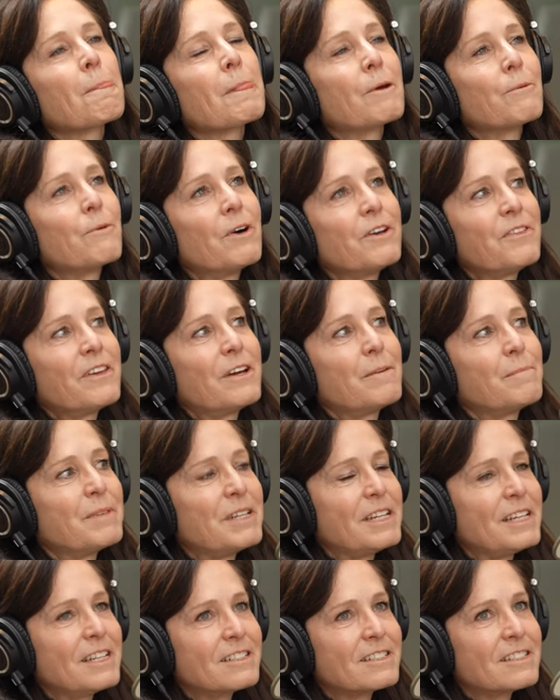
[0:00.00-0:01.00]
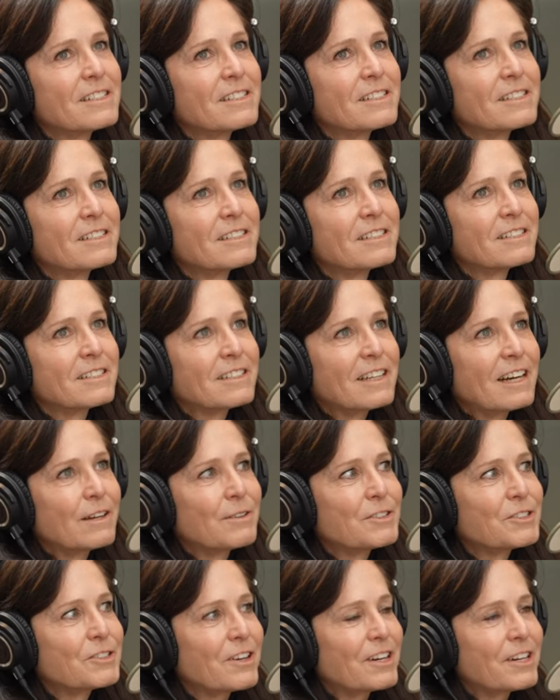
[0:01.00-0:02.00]
What that means is
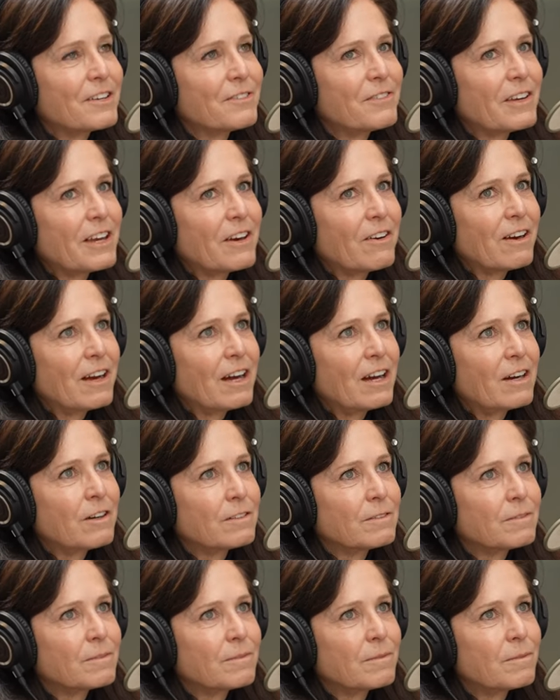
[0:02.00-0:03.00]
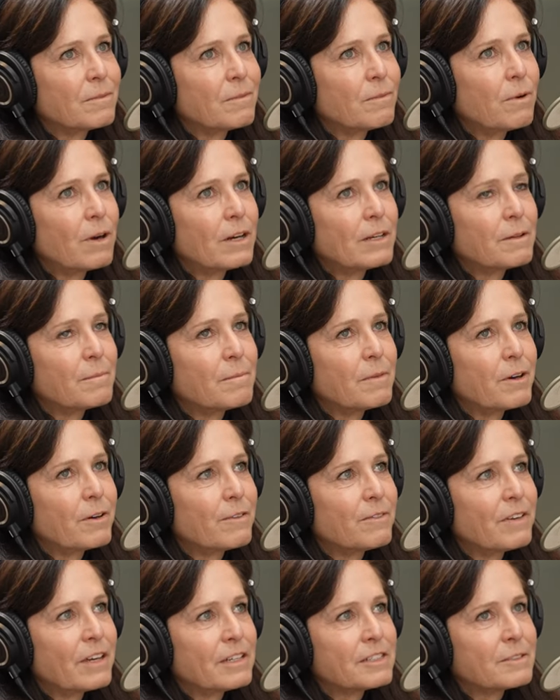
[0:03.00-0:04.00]
I was trying to figure out what
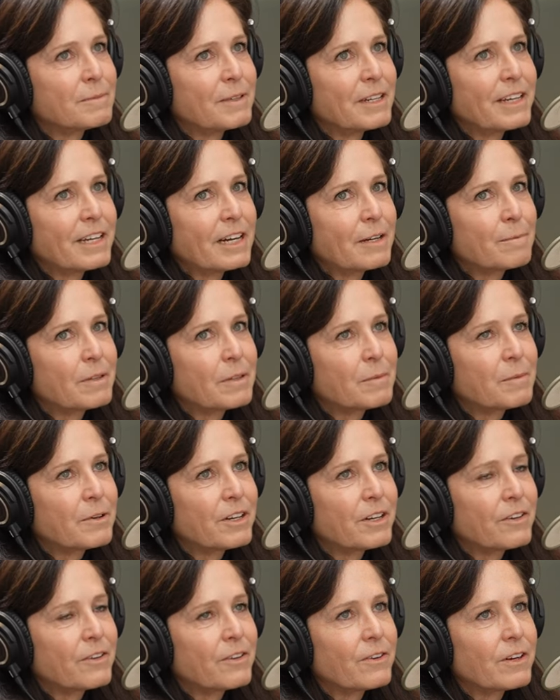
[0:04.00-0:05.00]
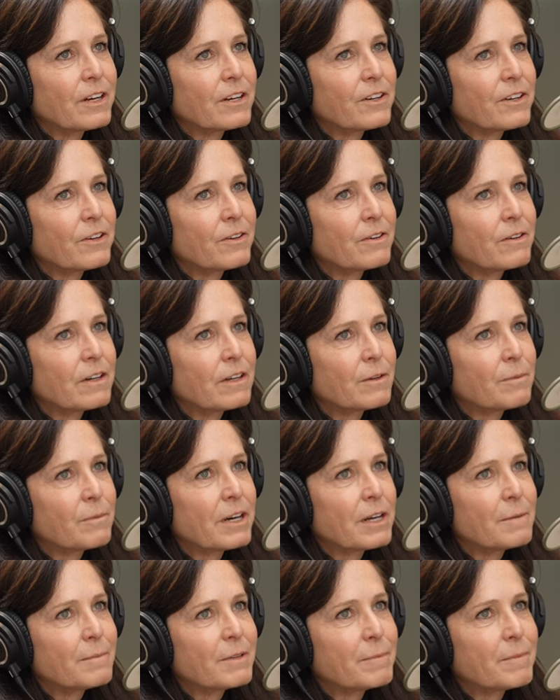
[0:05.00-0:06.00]
motivates me to get up in the morning and do what I do. And
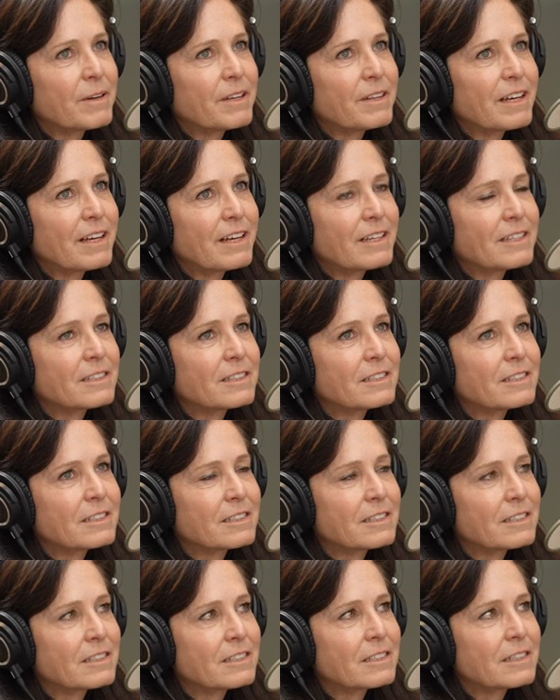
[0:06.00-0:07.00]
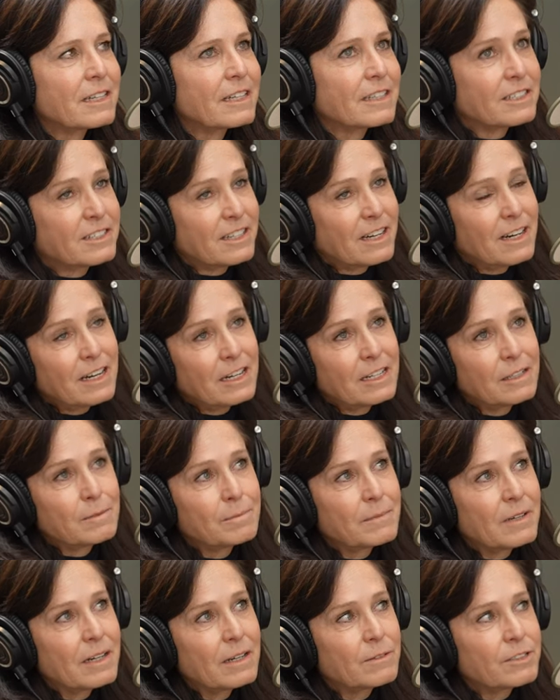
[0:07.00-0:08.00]
what I mean by that is at the
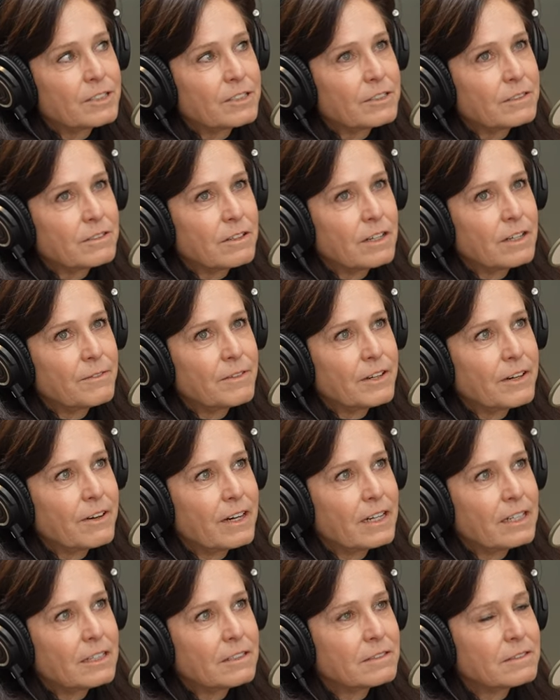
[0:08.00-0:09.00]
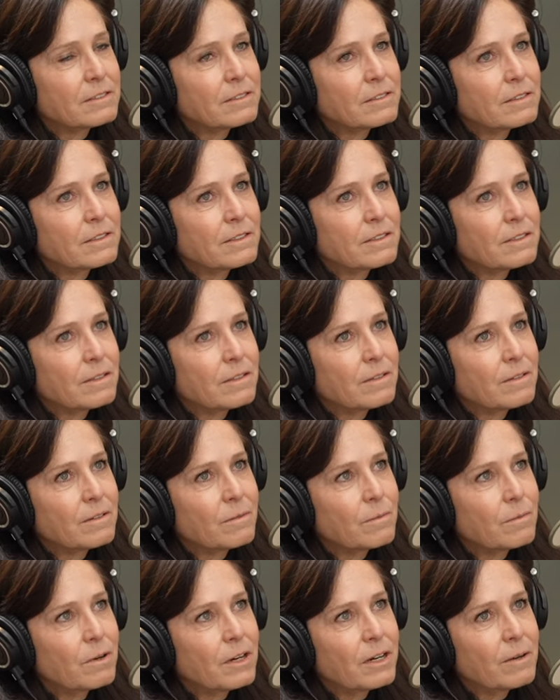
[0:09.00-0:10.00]
time I was trying to figure out
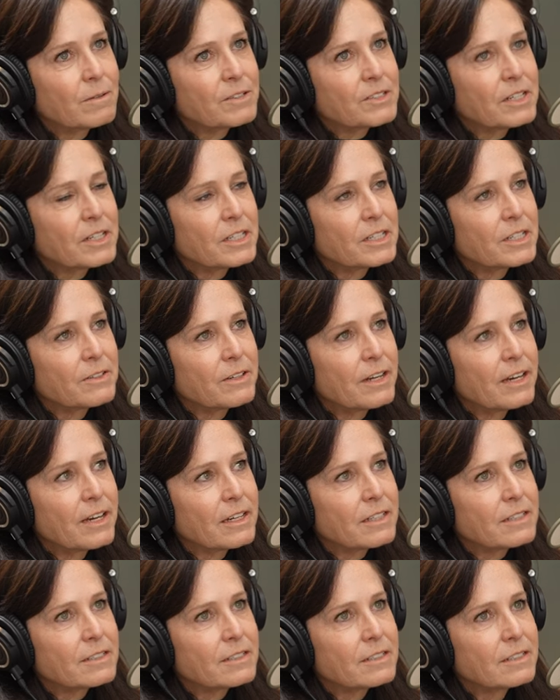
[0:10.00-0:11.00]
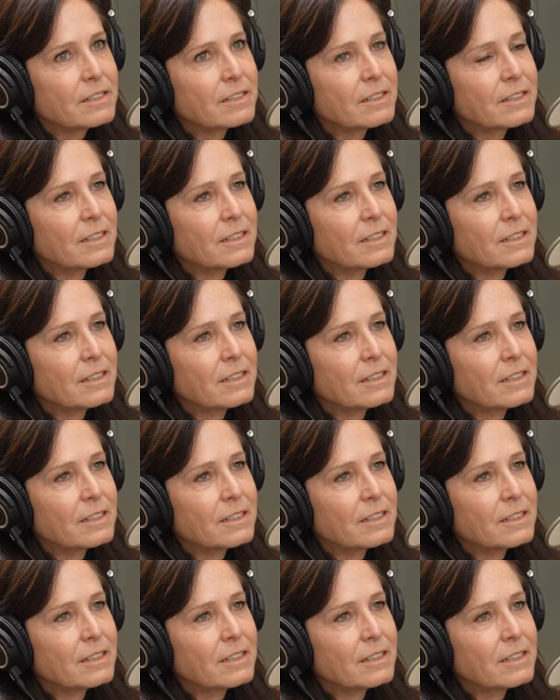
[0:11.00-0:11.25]
what I was going to do next.